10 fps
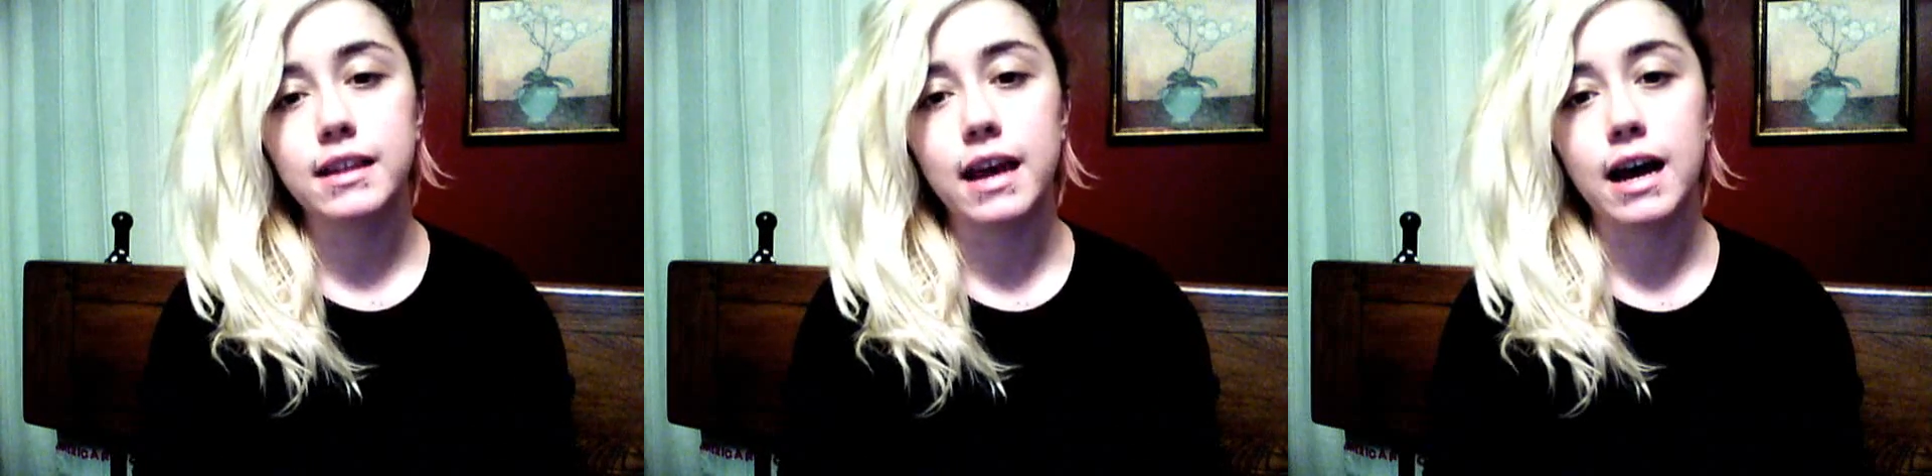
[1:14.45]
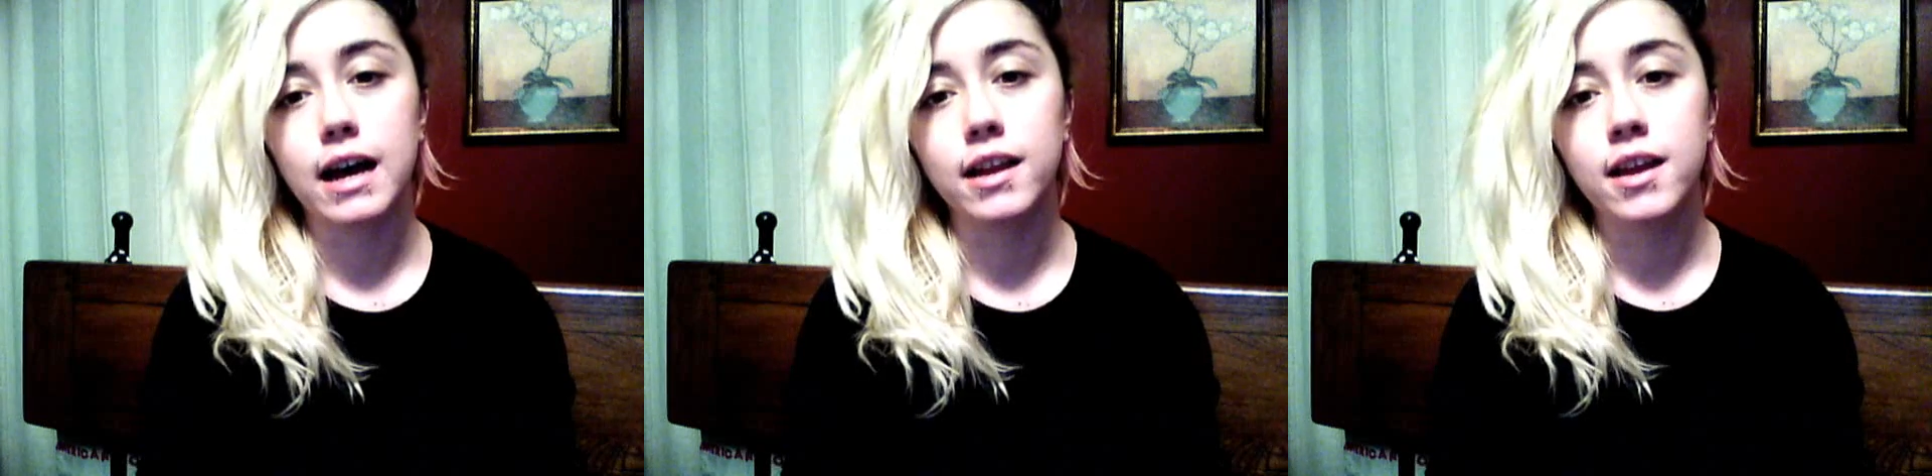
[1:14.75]
to
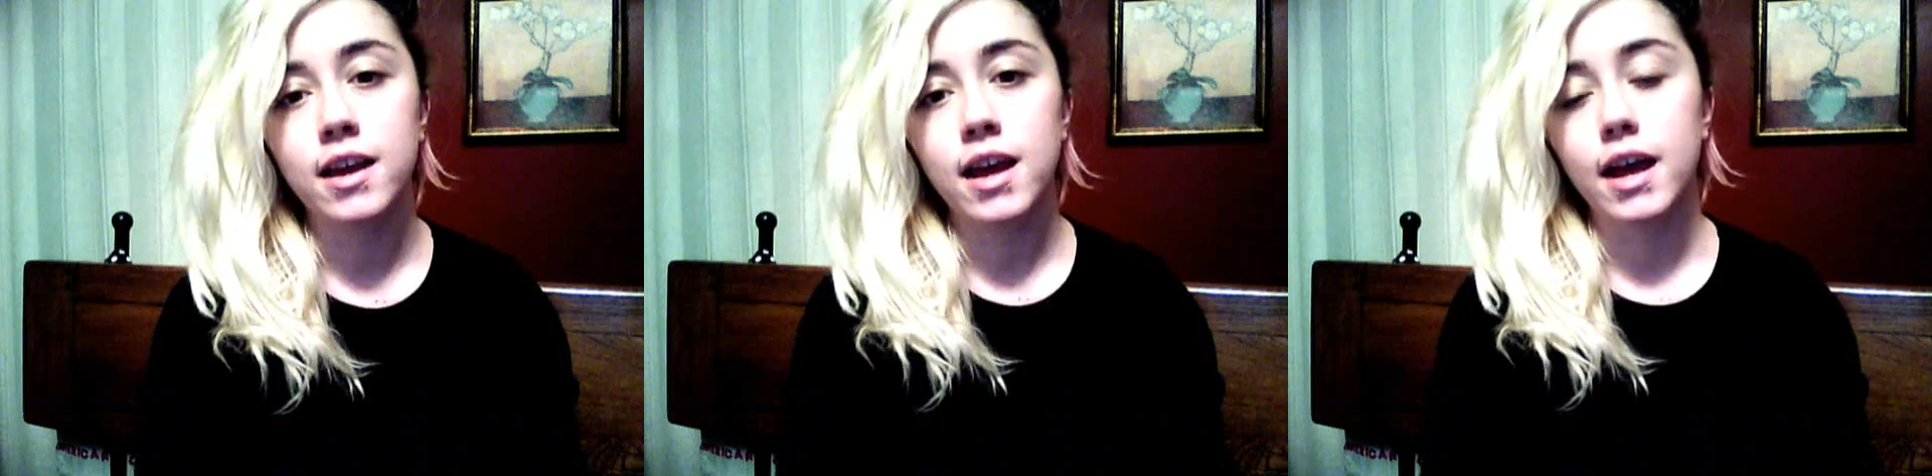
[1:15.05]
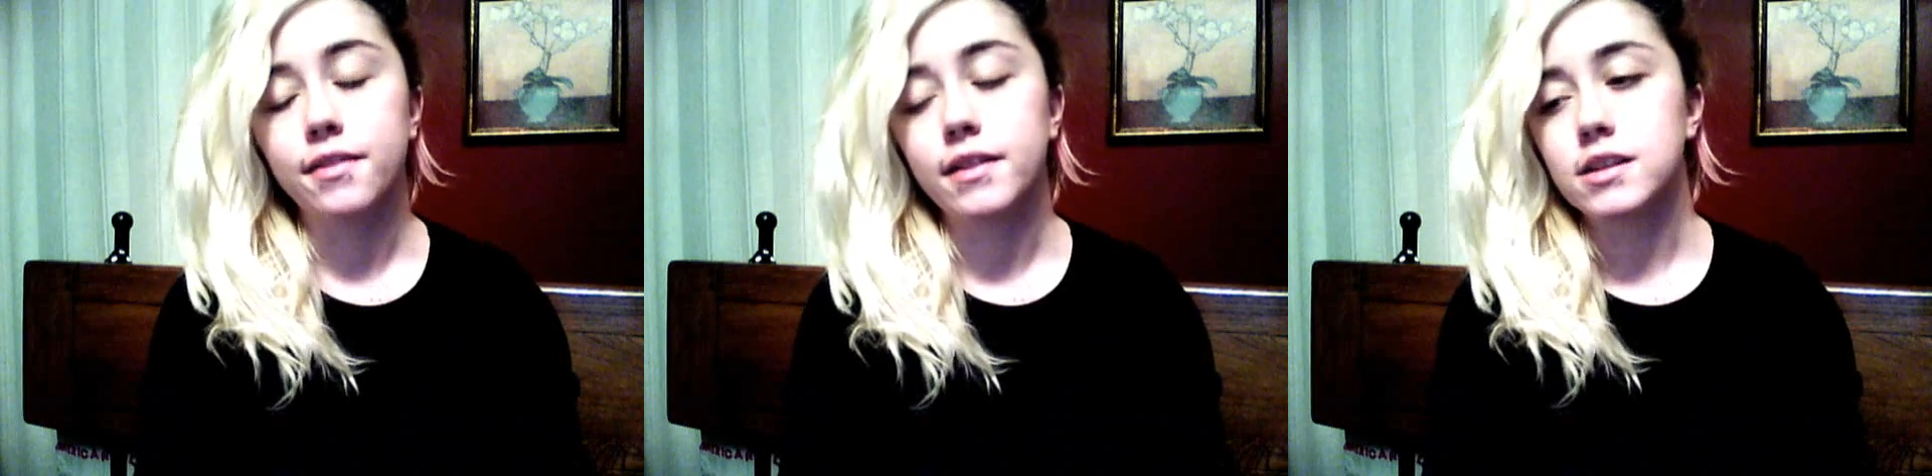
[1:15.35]
that,
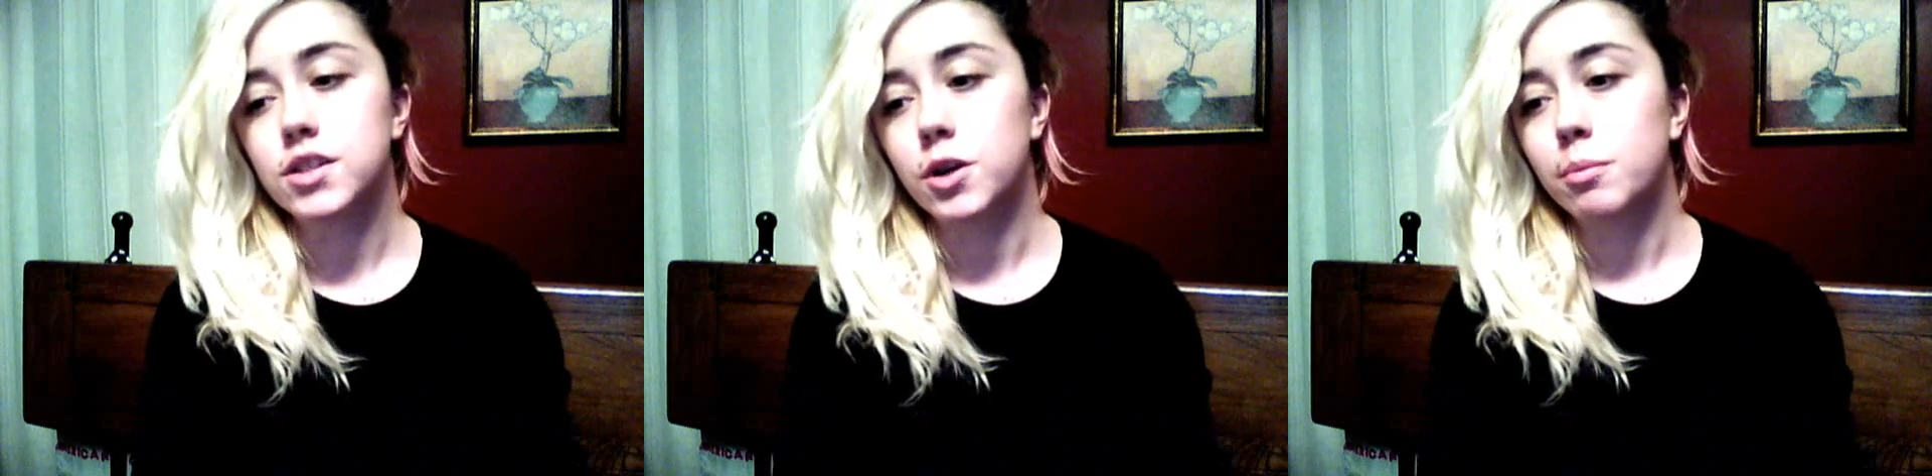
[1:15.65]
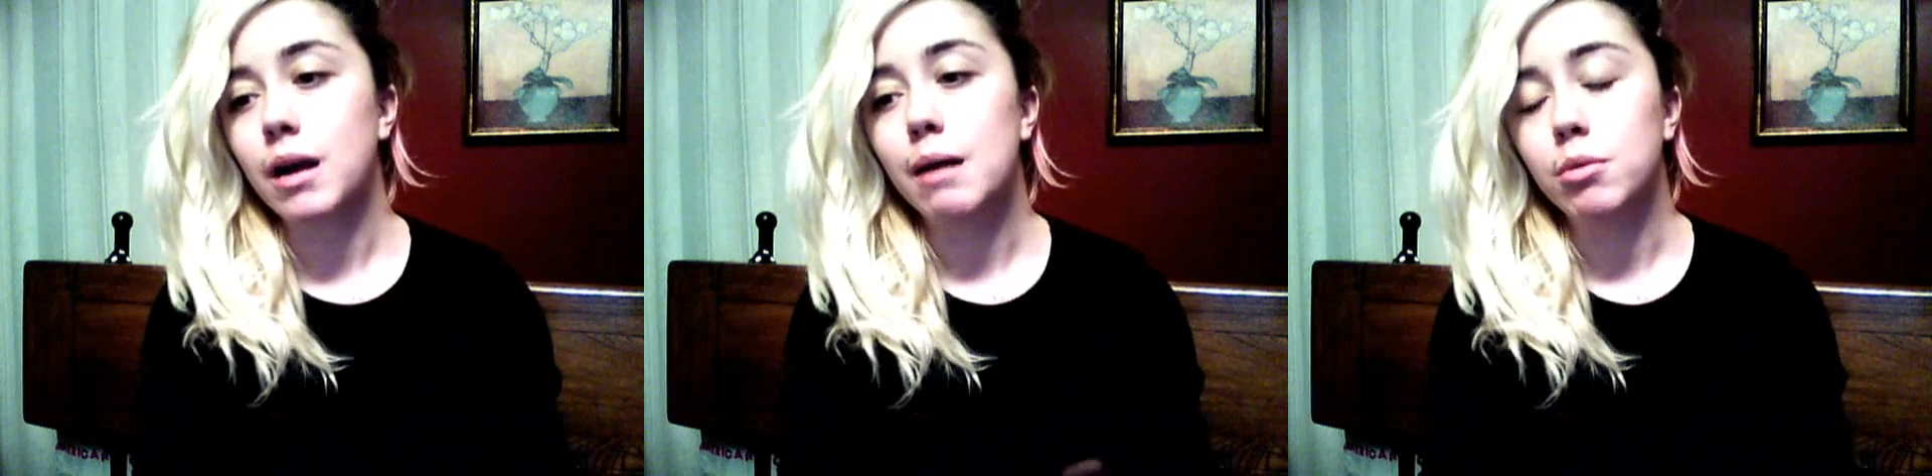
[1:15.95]
and that's
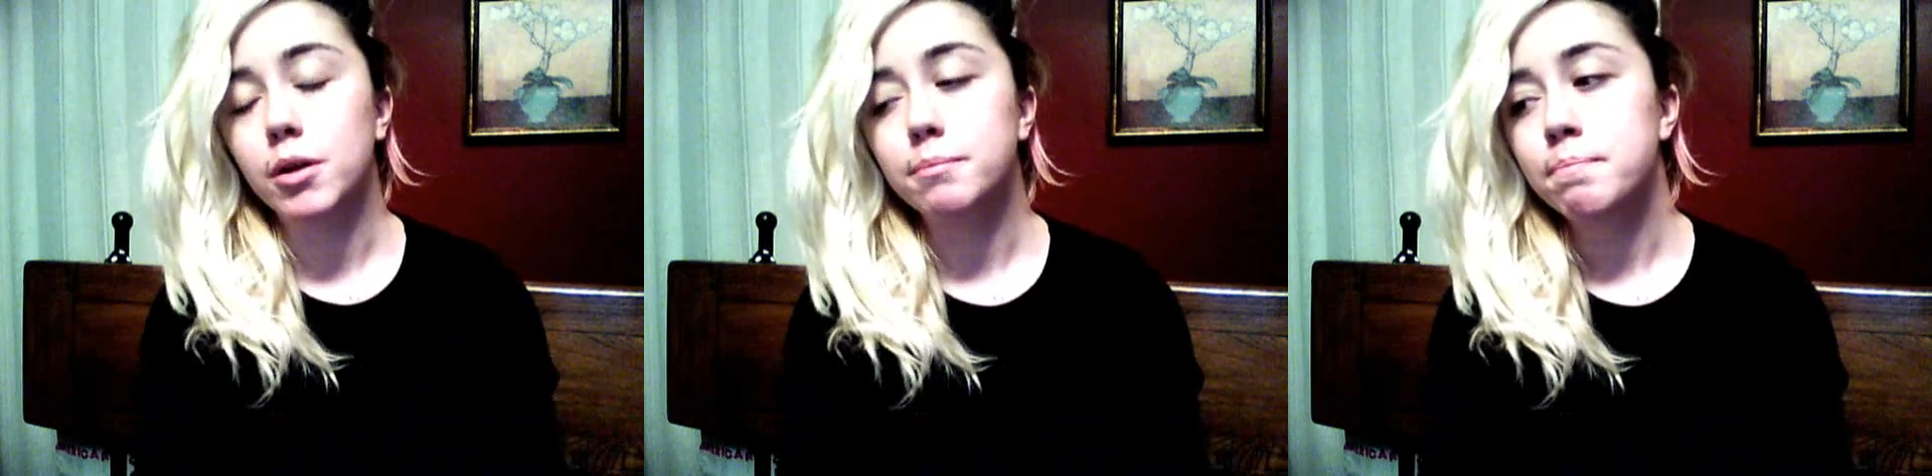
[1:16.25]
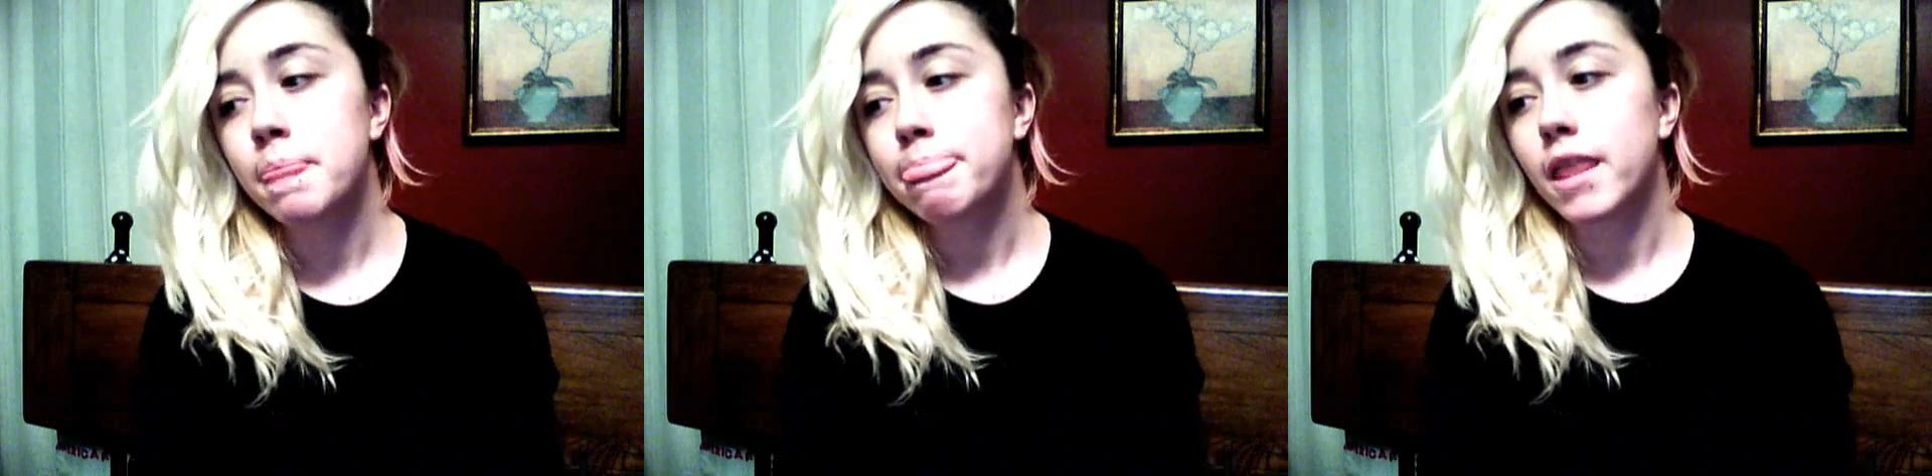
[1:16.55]
no problem.